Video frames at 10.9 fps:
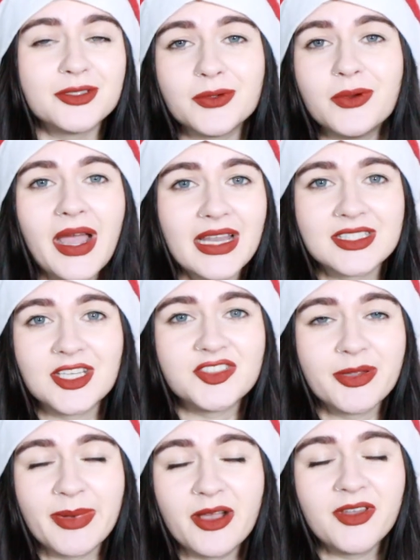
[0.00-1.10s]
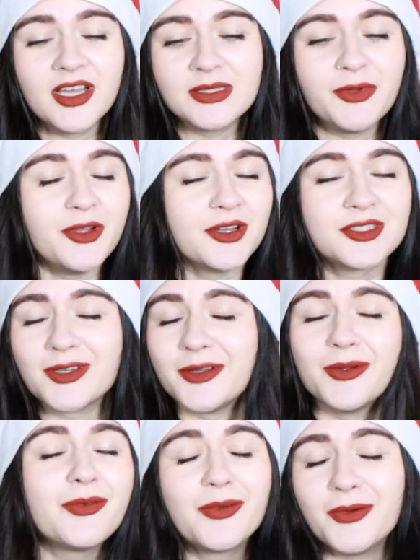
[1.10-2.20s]
adore Alexandria Bellfleur's book, so
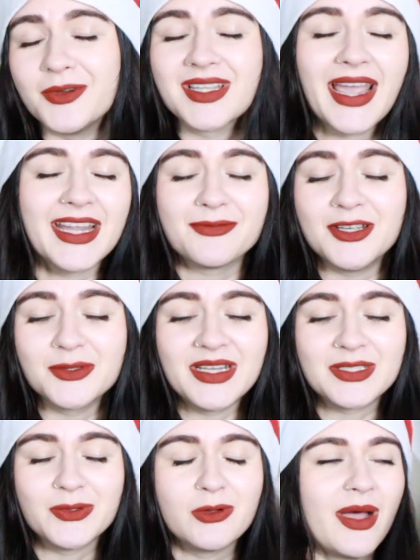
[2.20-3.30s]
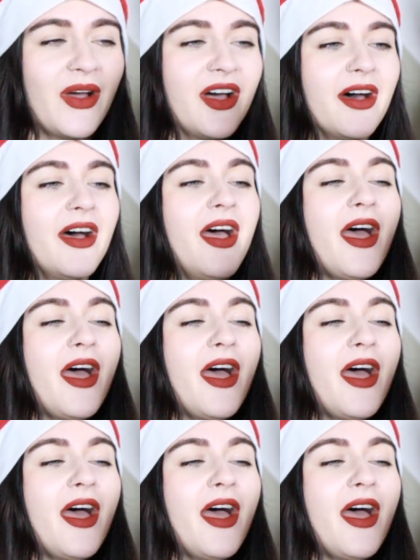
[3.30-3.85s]
of course I had to find a way to talk about her.